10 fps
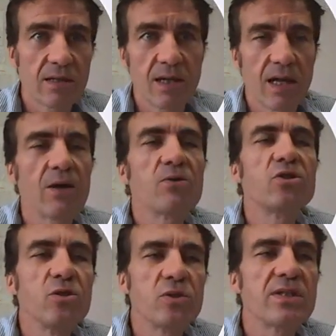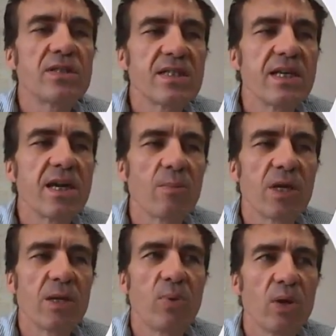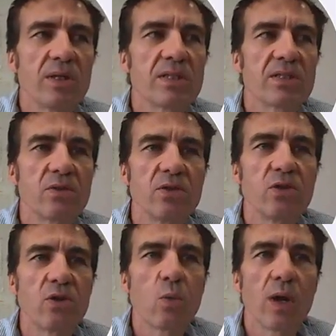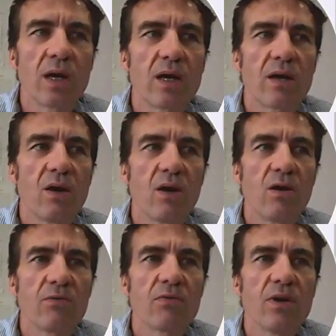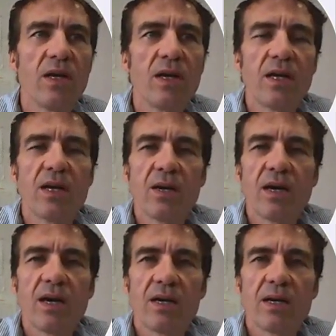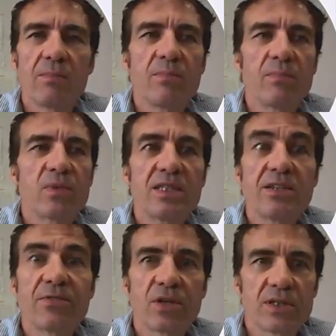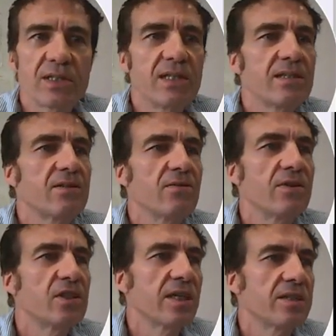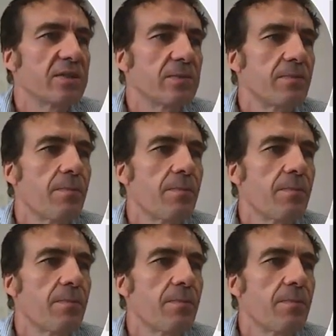allowed you to see how many points. So you're aware of the difficulty of each answer.